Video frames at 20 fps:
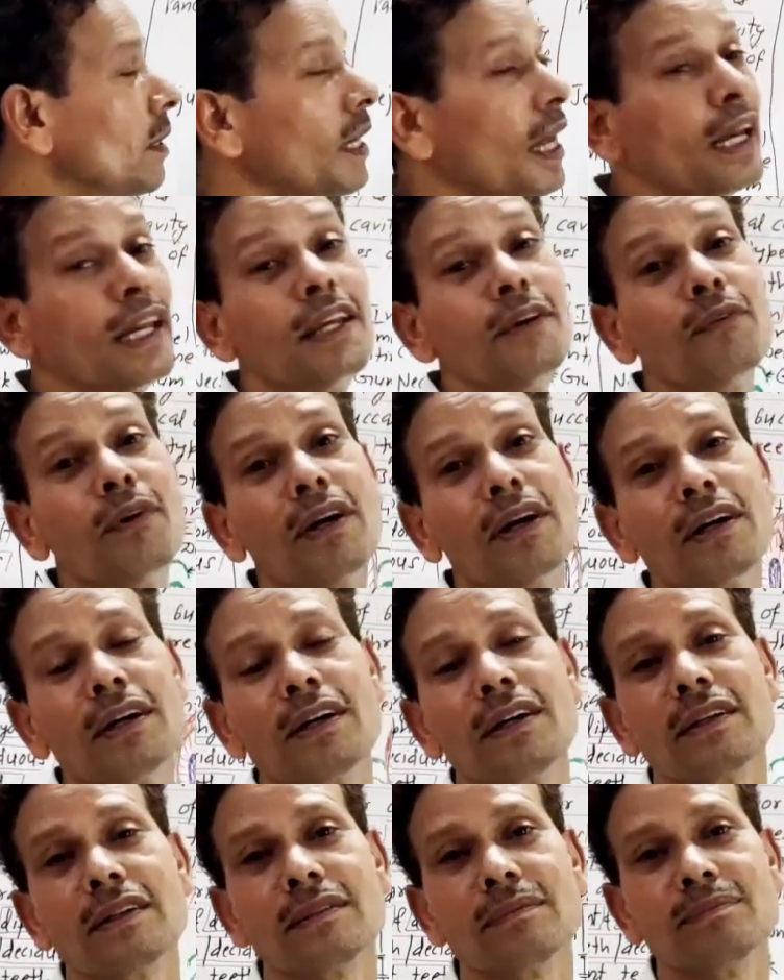the
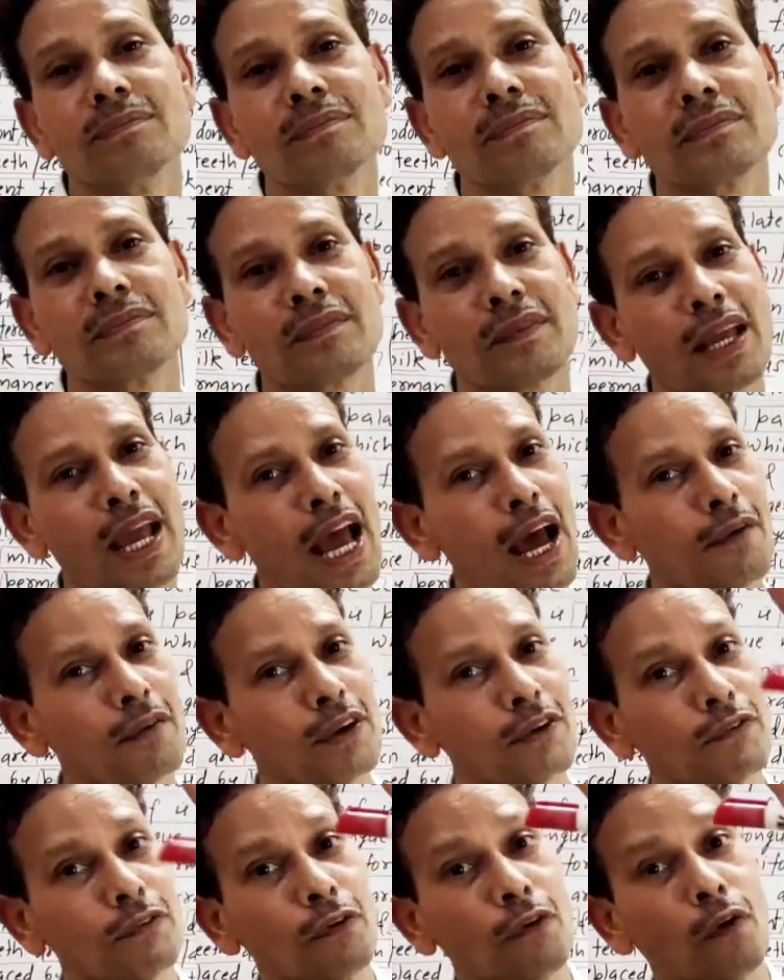liver
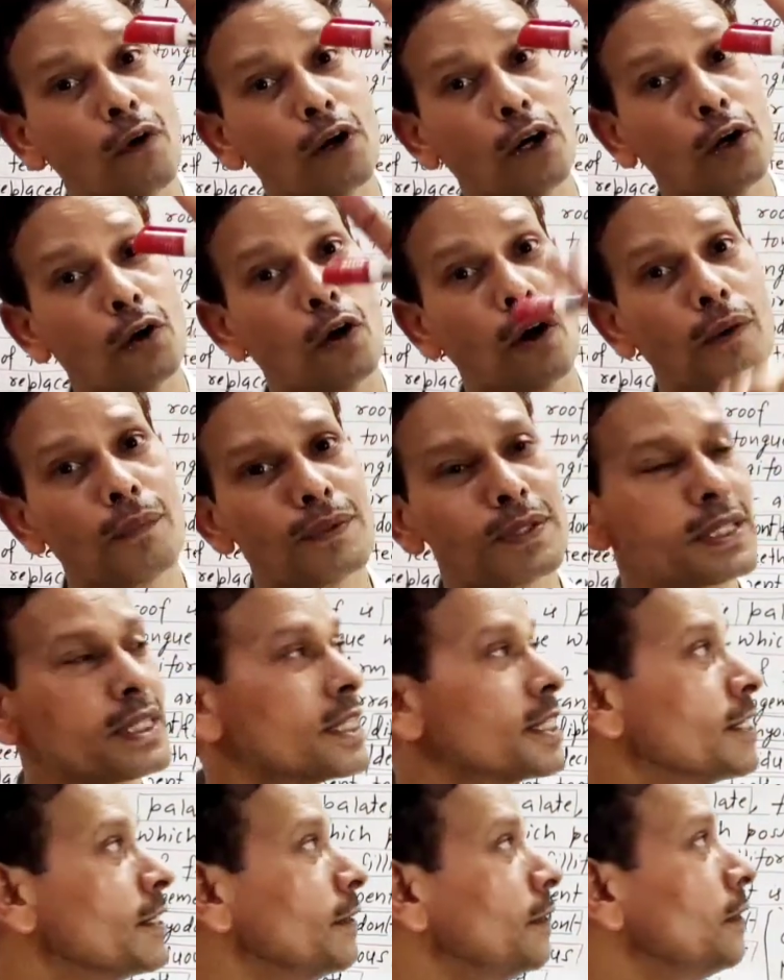having four
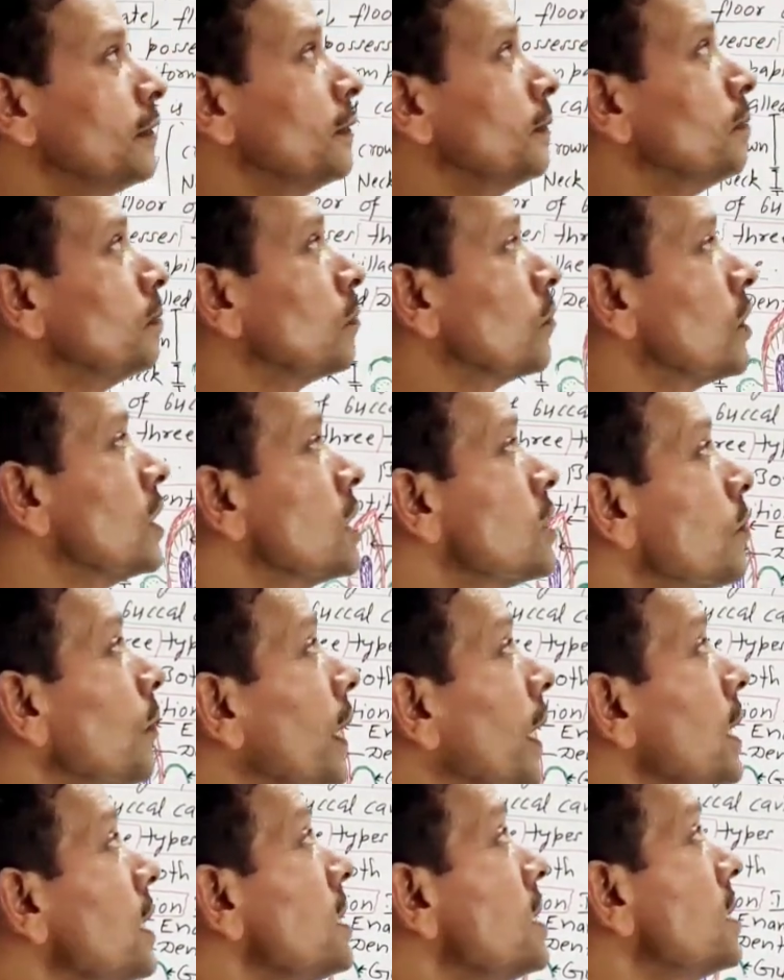lobes. This
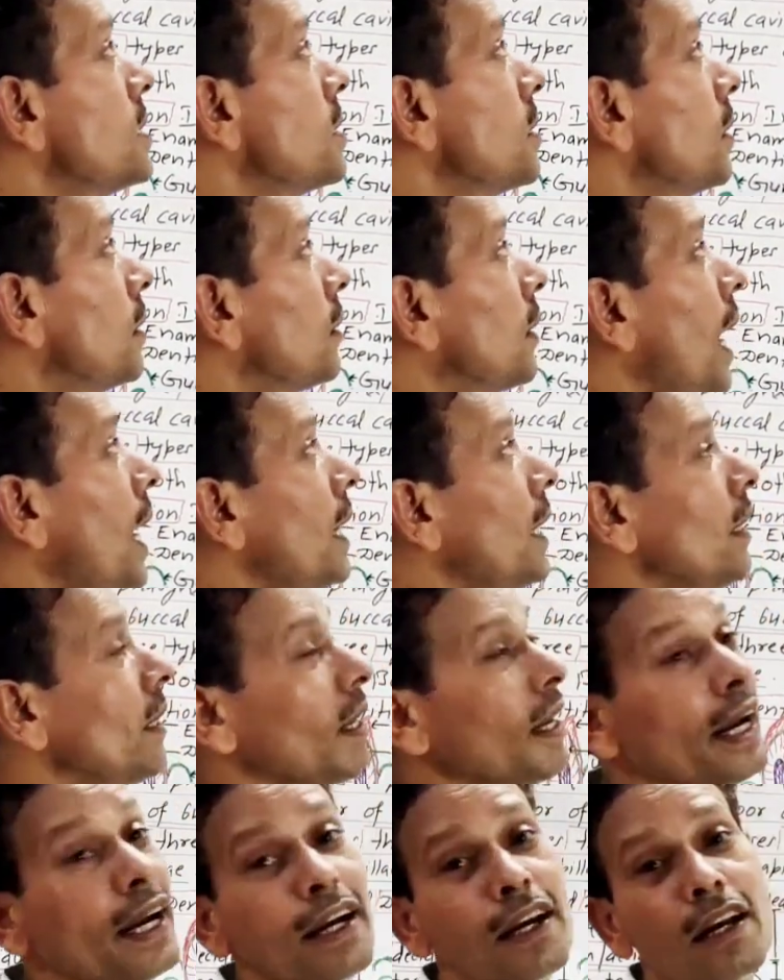one is right
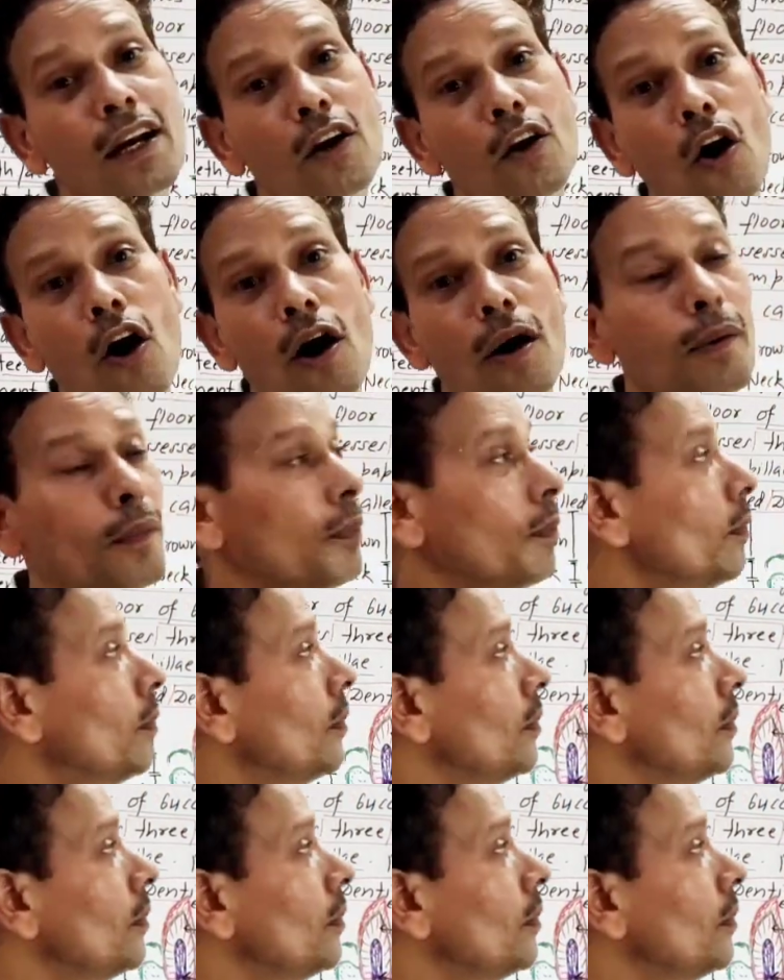lateral lobe.